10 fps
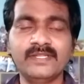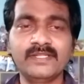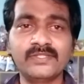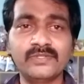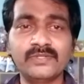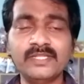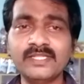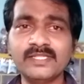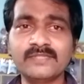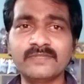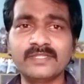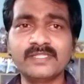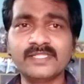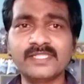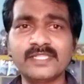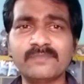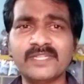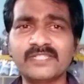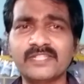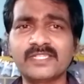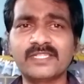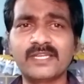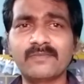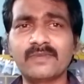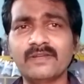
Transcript: So in this way, this is the best example